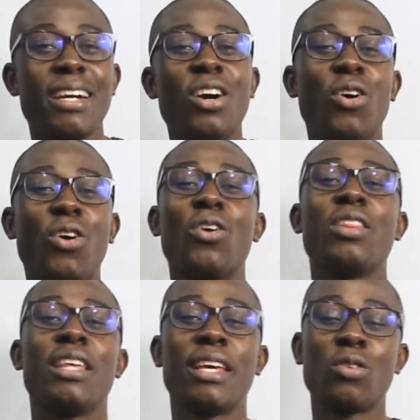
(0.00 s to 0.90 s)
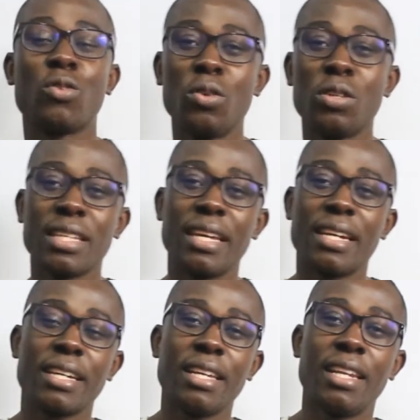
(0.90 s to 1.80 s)
All the rules and
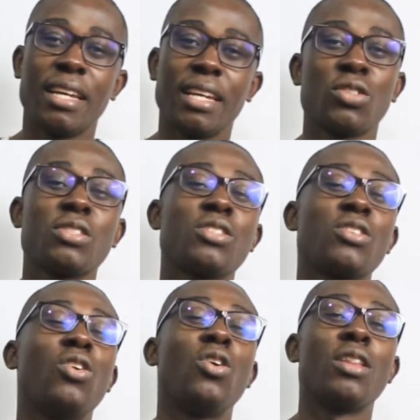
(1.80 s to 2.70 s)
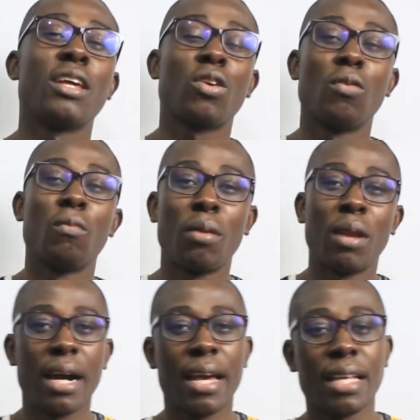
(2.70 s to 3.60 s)
regulations, all the
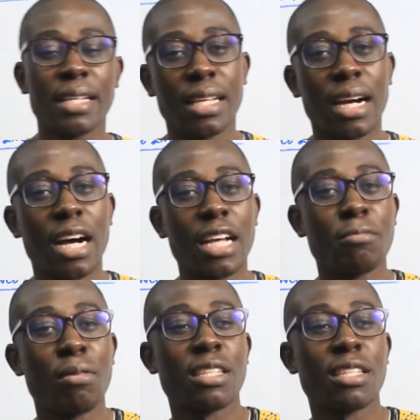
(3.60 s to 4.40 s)
compliance aspects